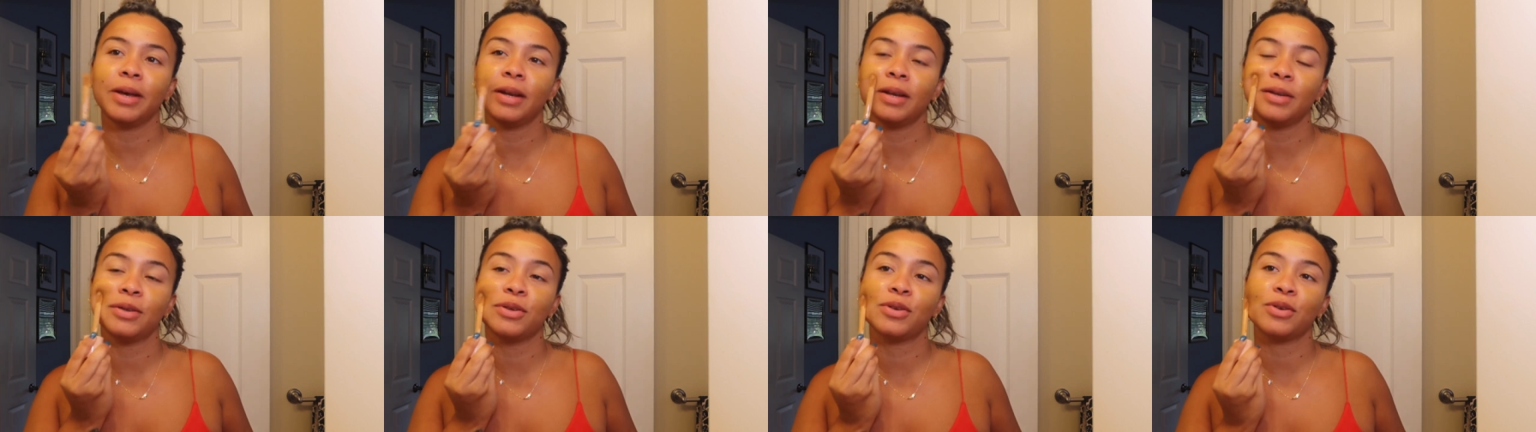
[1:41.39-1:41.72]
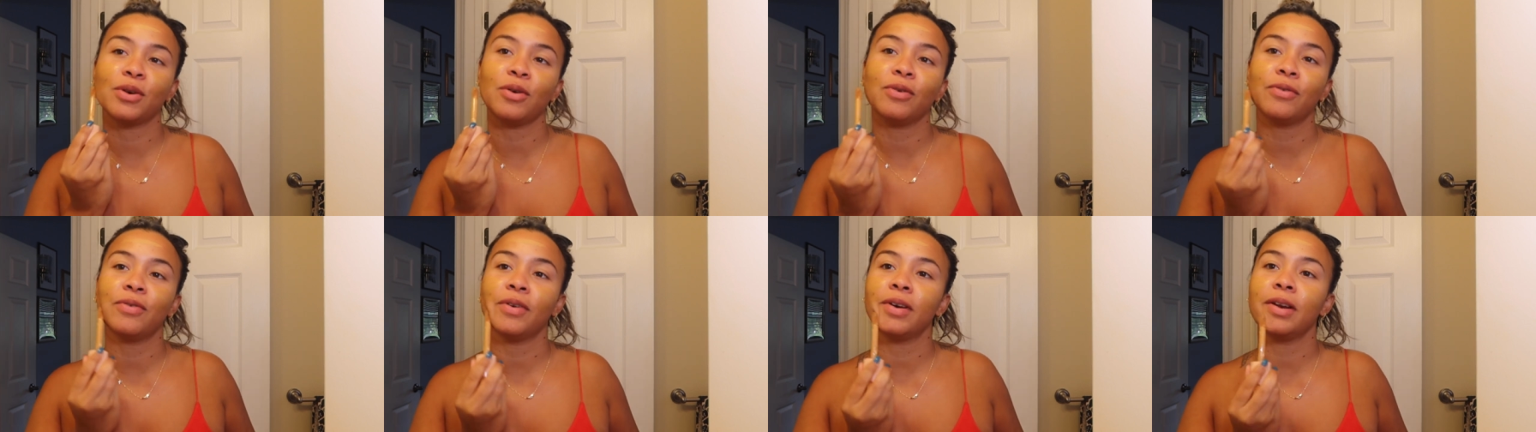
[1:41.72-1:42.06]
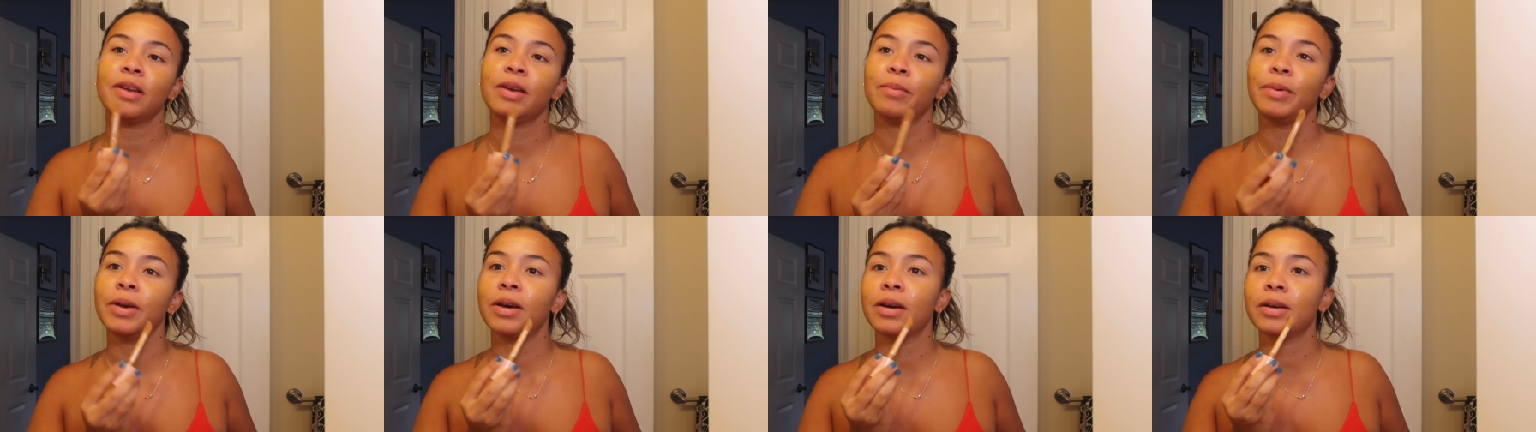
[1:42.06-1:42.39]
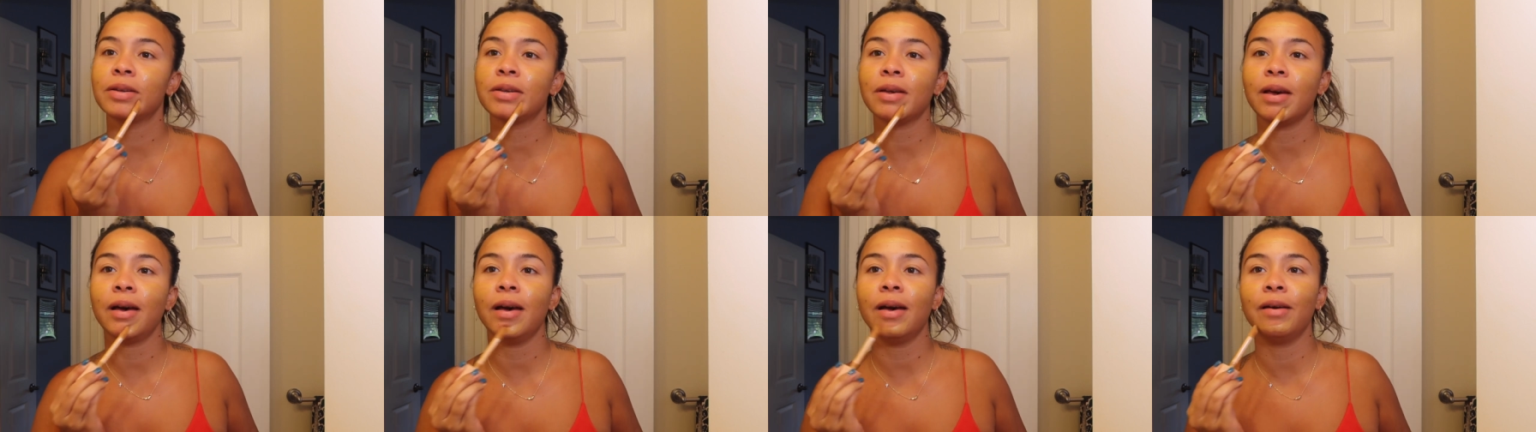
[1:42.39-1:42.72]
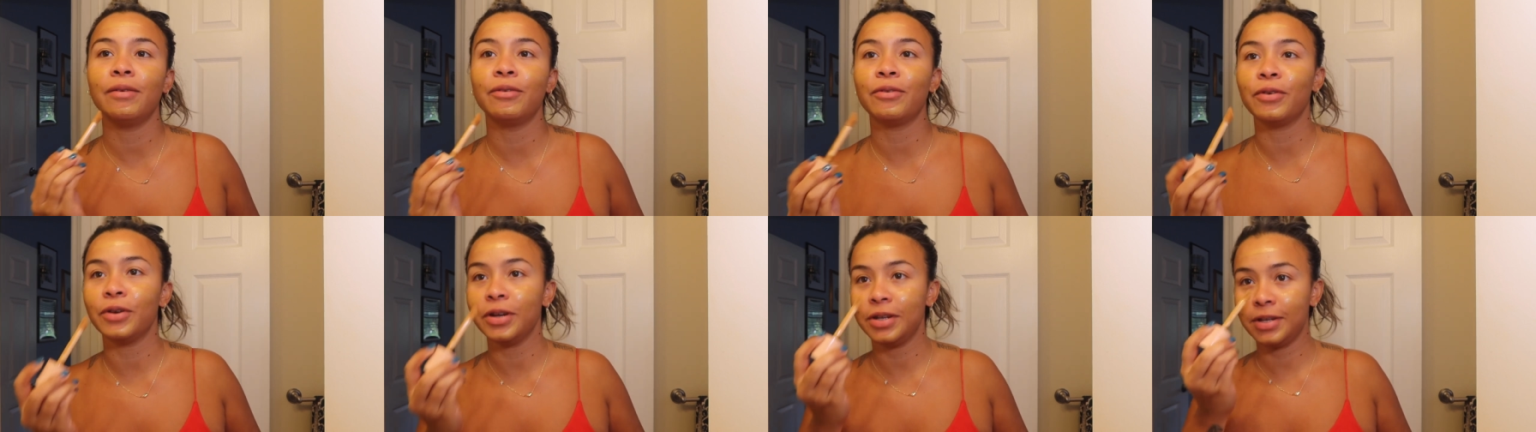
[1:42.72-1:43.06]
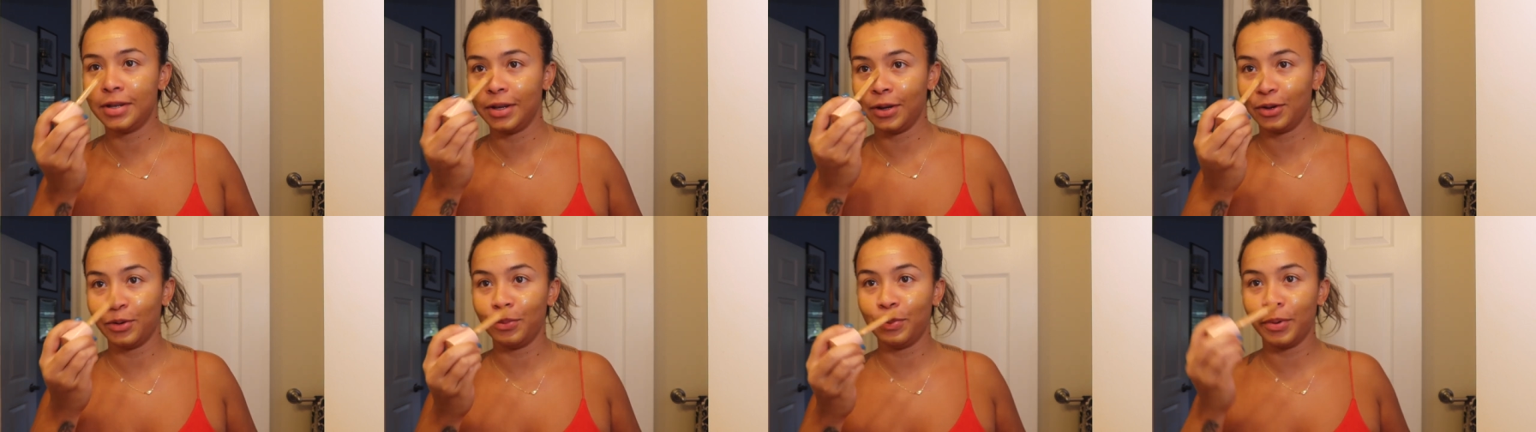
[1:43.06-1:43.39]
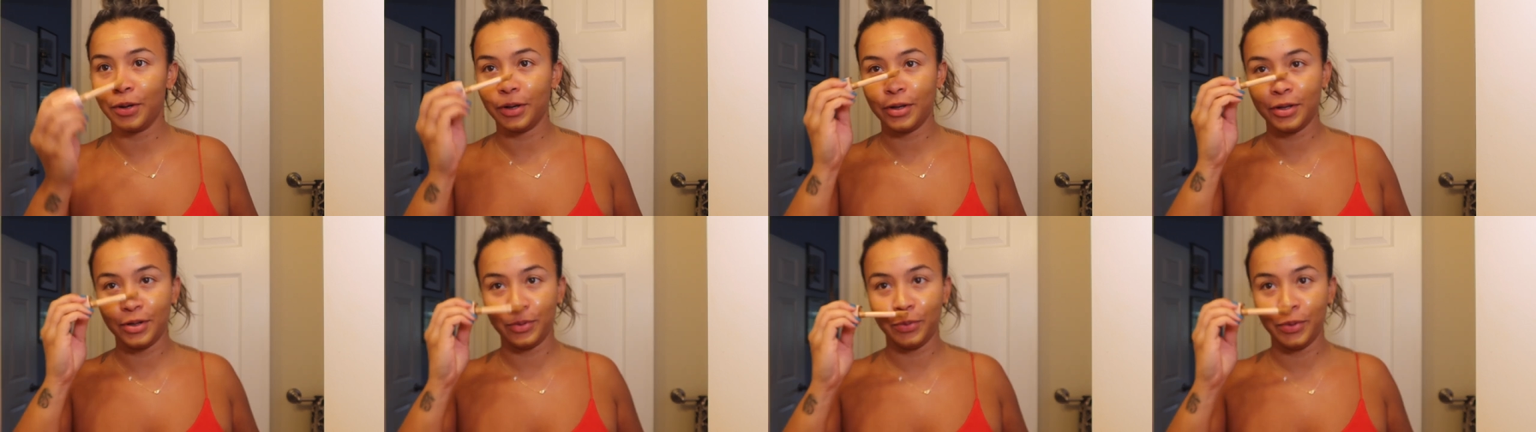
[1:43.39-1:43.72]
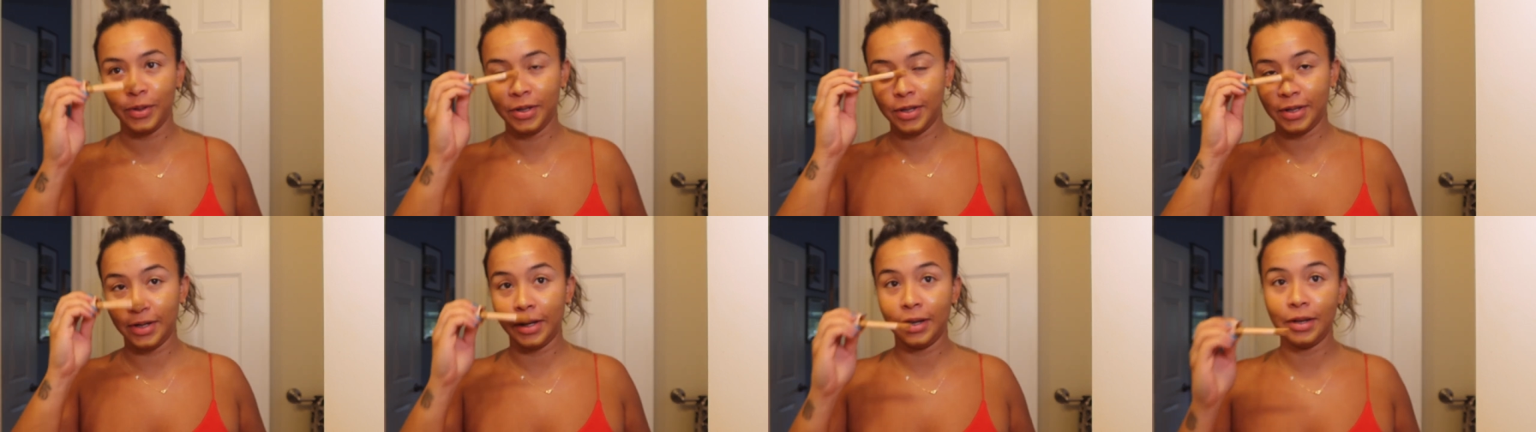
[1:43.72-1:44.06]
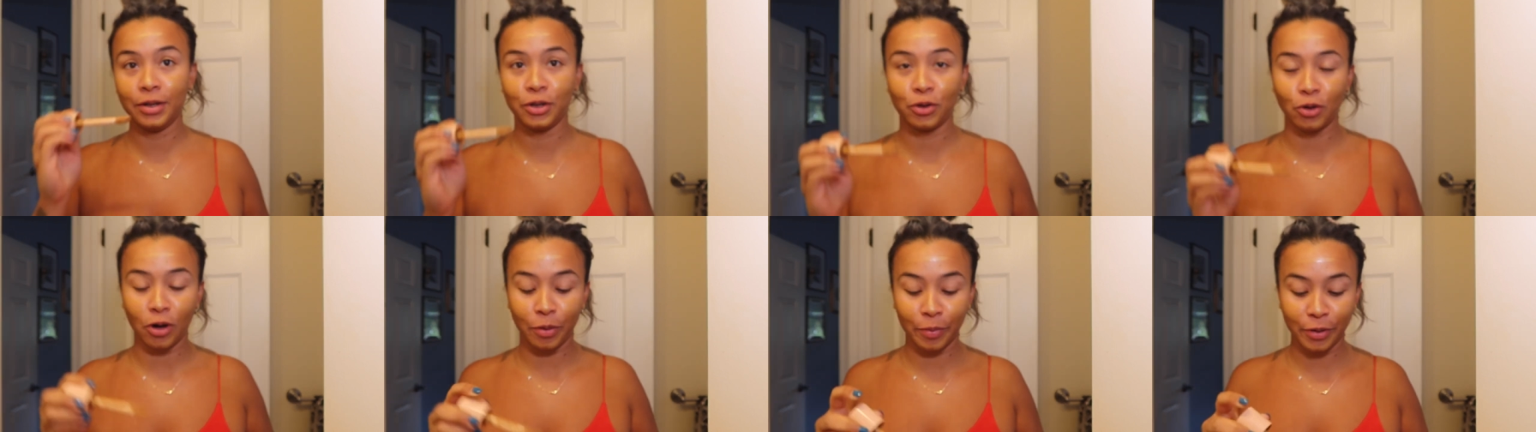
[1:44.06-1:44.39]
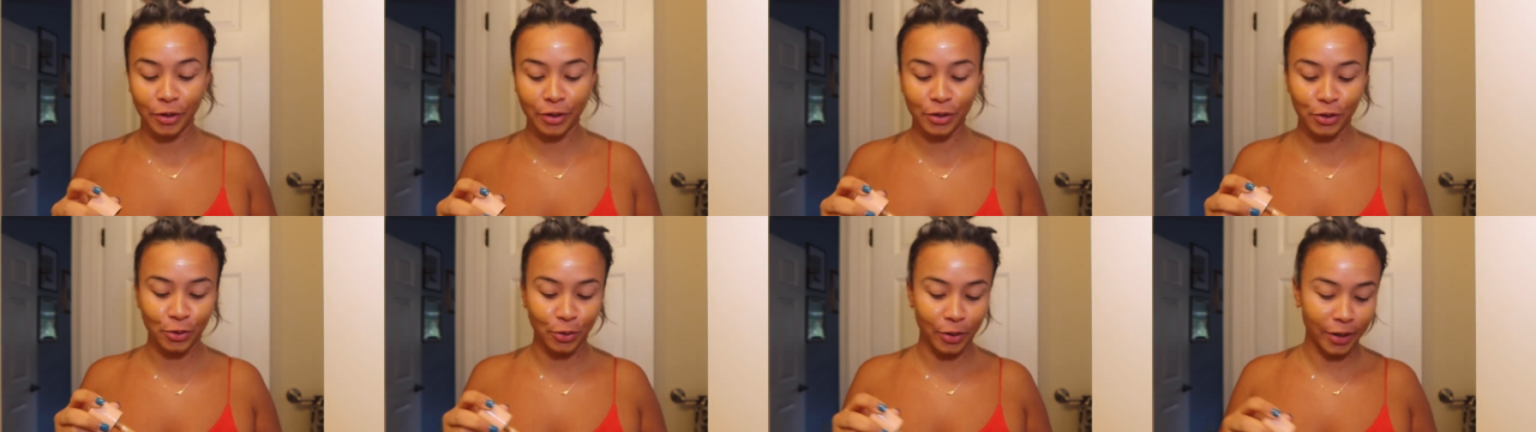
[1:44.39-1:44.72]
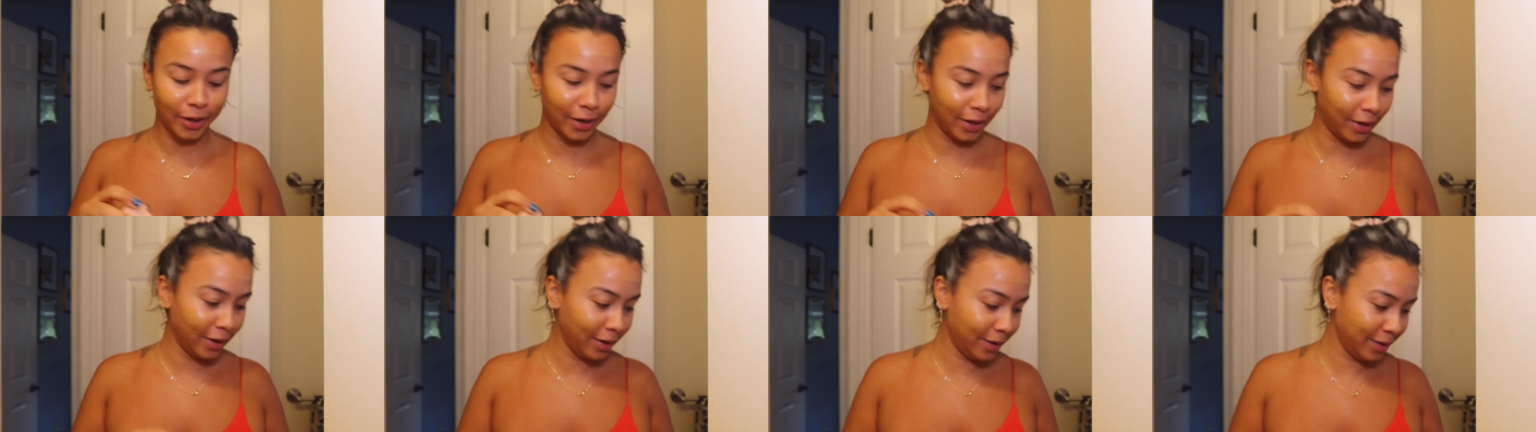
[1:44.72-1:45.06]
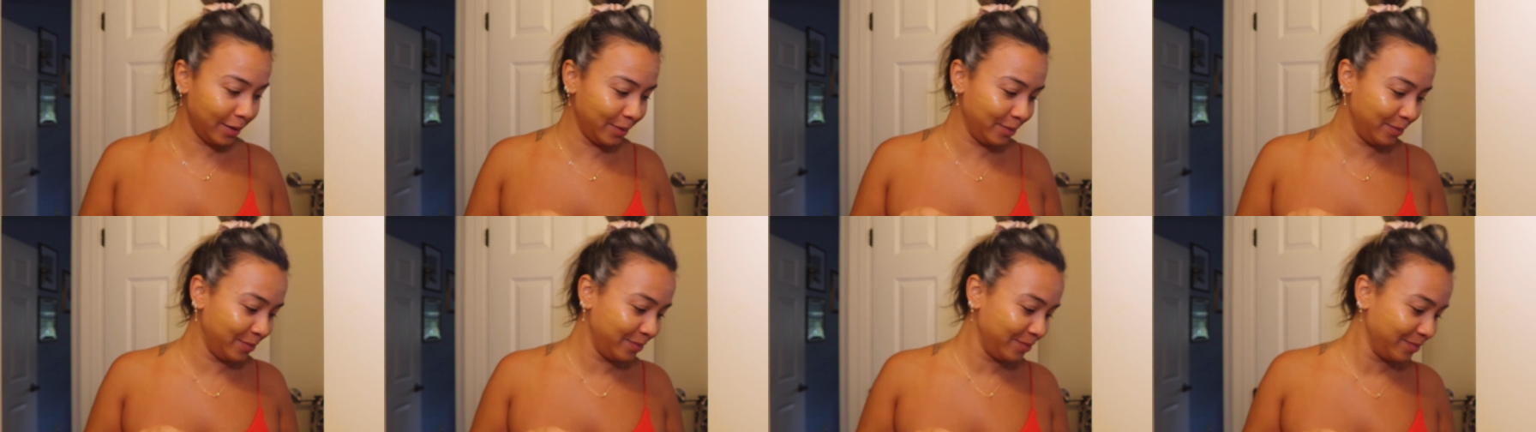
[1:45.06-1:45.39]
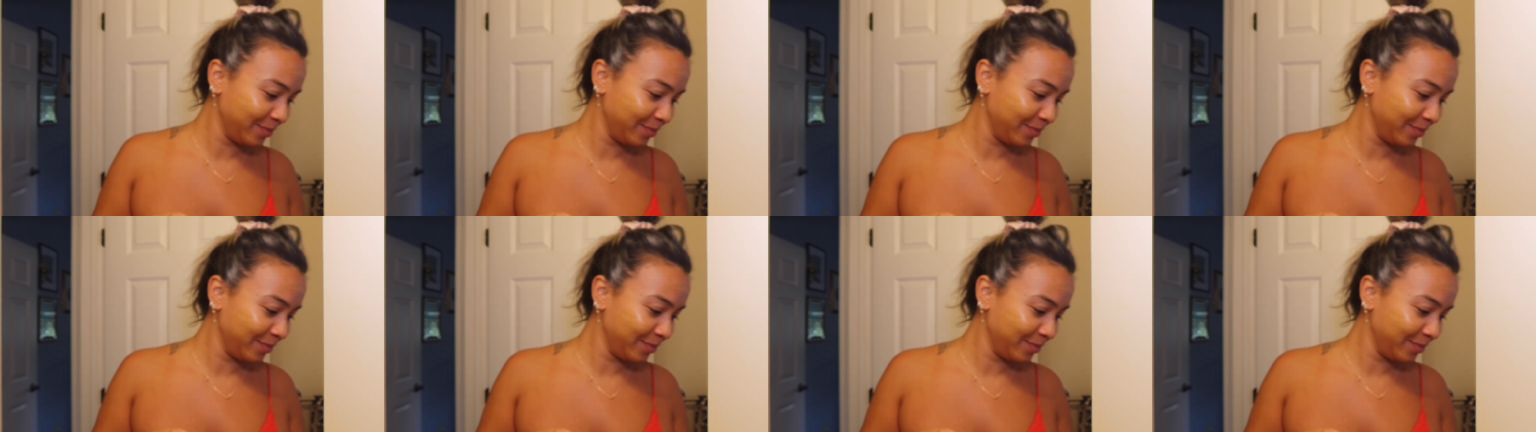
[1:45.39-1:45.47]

And it's so funny because every single person was saying strawberry shortcake.